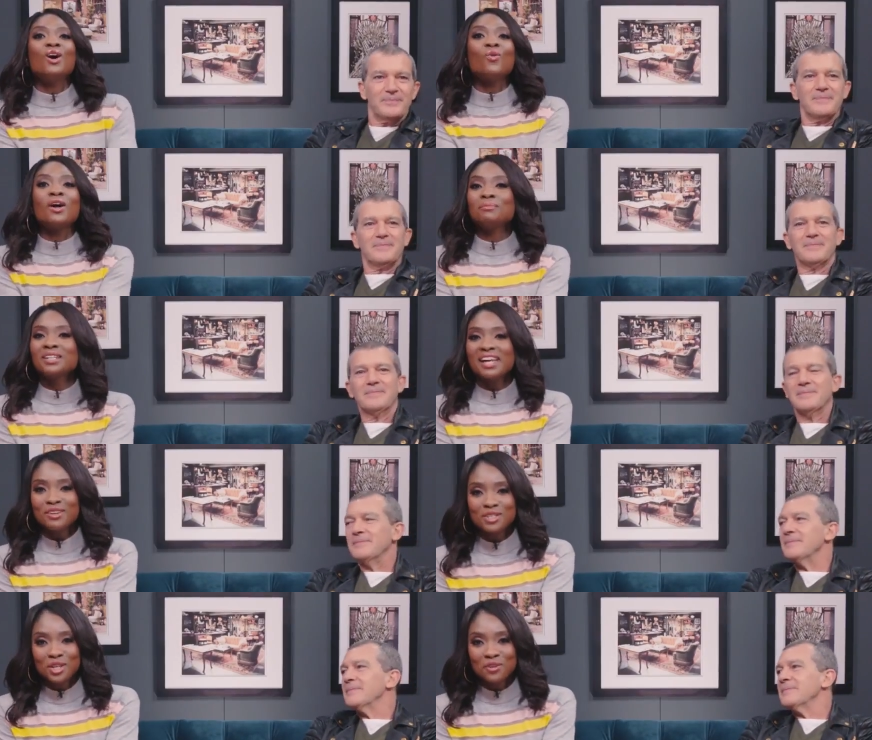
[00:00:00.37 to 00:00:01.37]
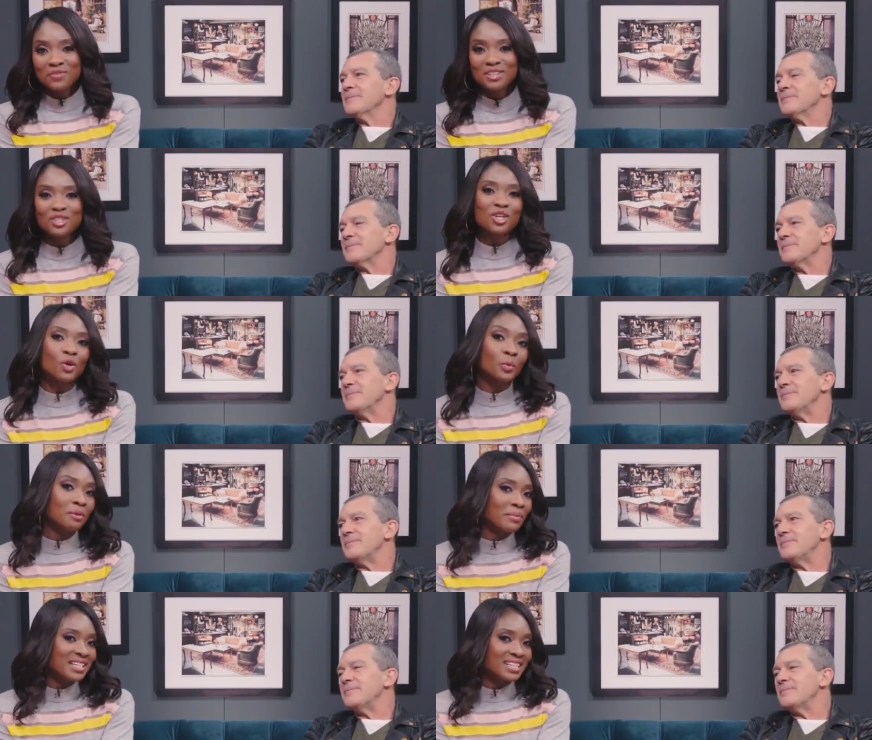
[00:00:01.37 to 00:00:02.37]
Speaker 1: Welcome to Couch Surfing, the show
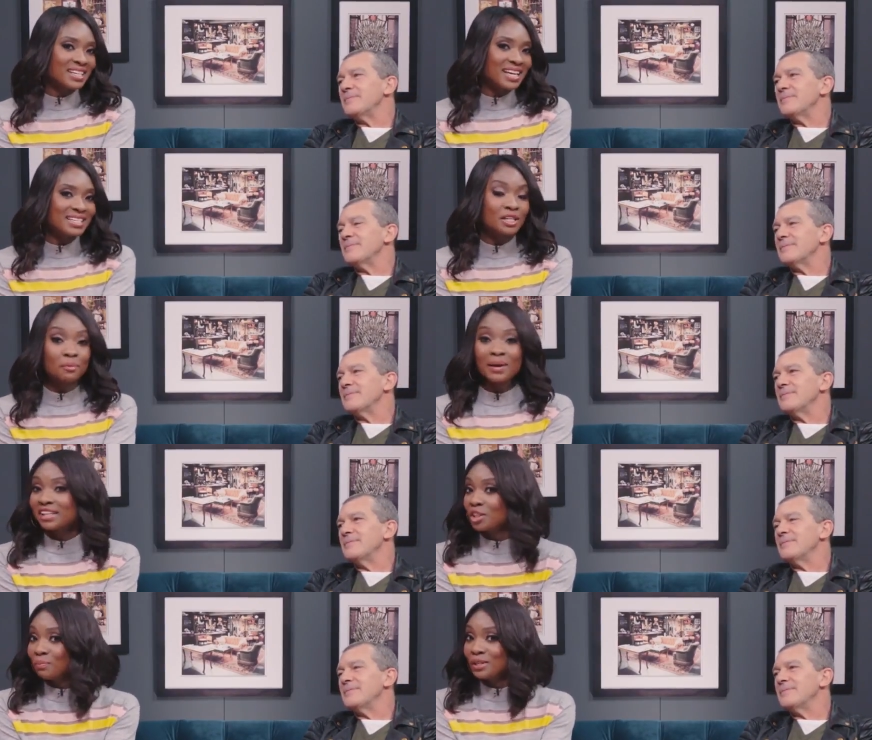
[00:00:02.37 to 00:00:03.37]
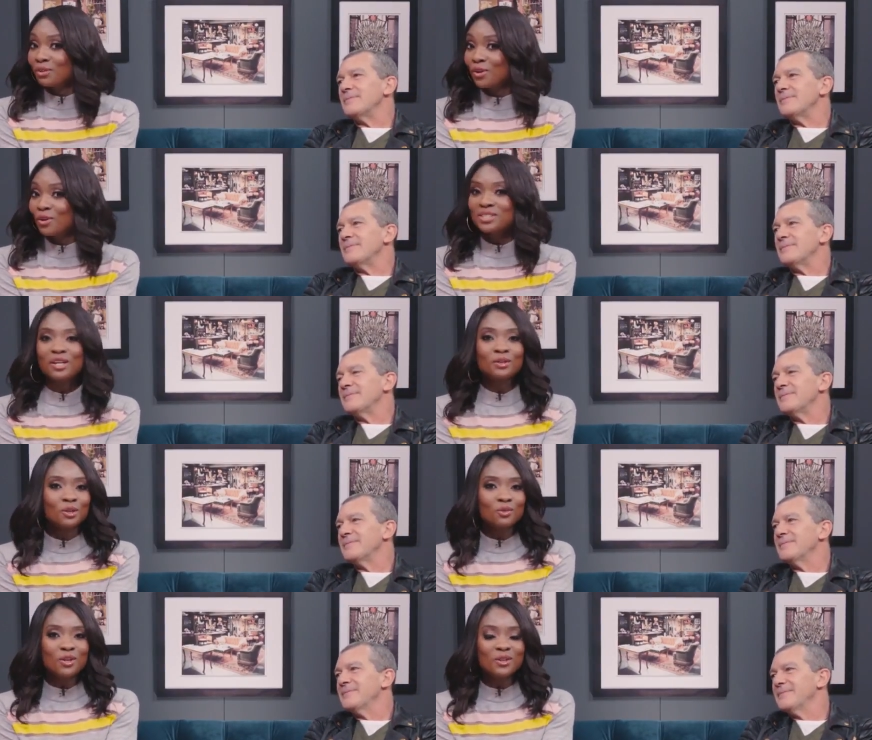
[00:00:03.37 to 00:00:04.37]
where amazing guests look back at their big roles, their
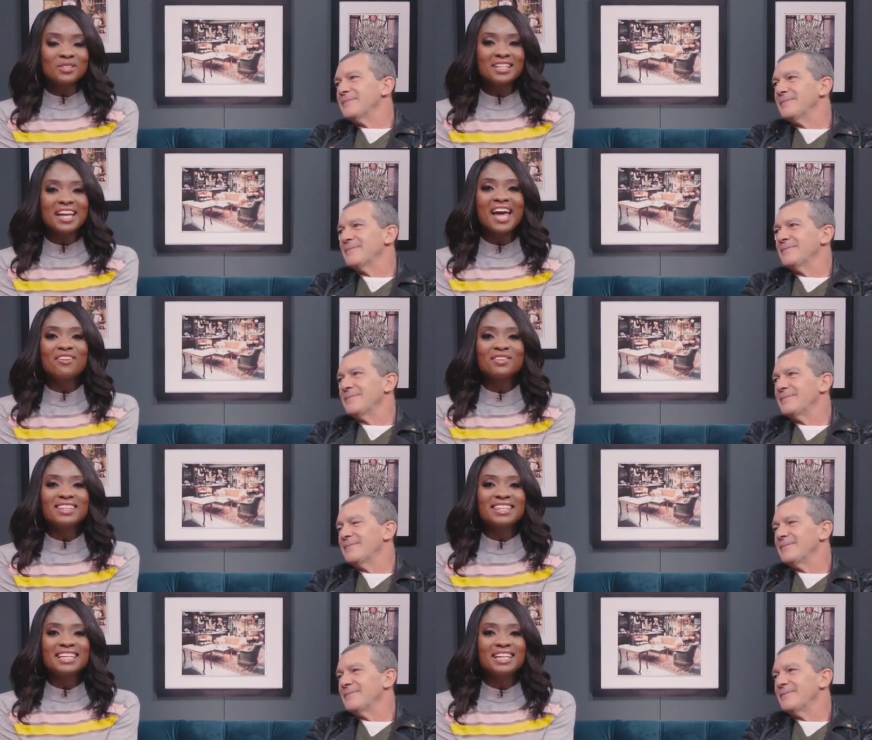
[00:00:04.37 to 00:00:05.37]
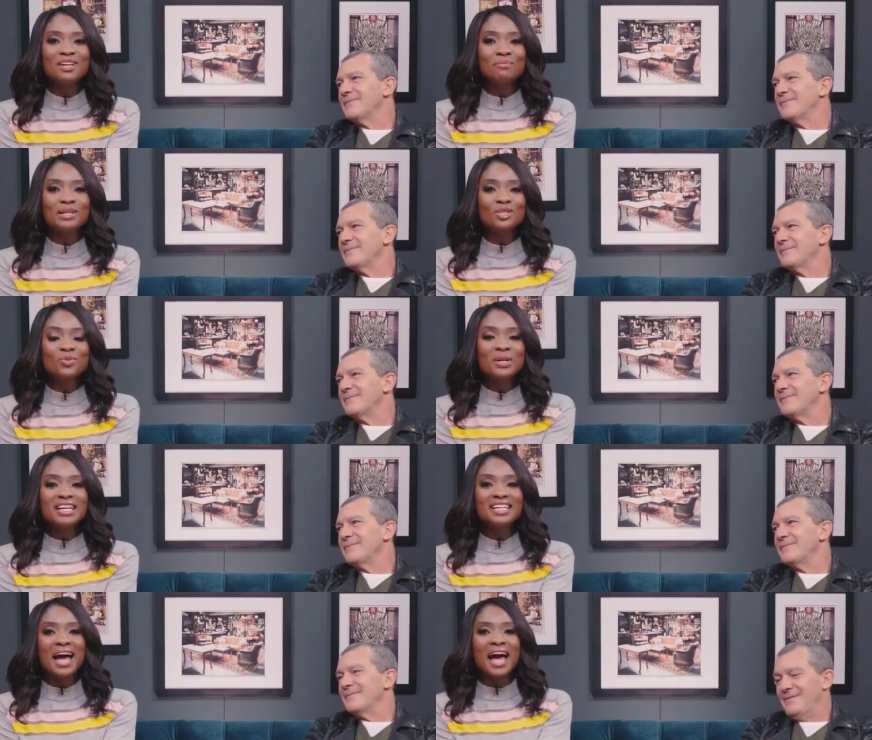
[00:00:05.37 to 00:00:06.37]
little roles, and everything in
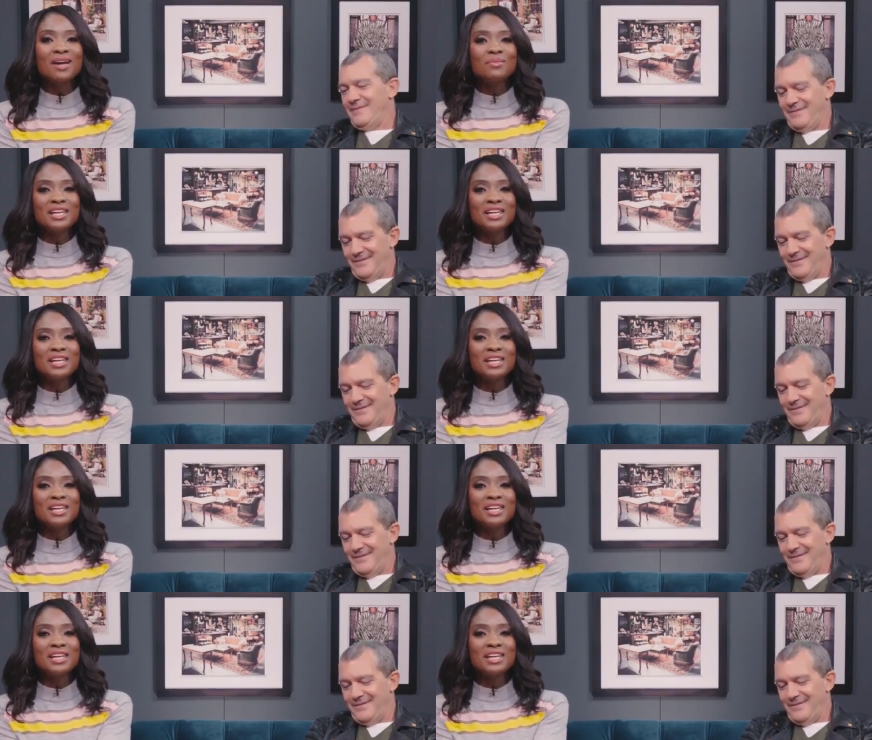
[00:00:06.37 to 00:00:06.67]
between. I'm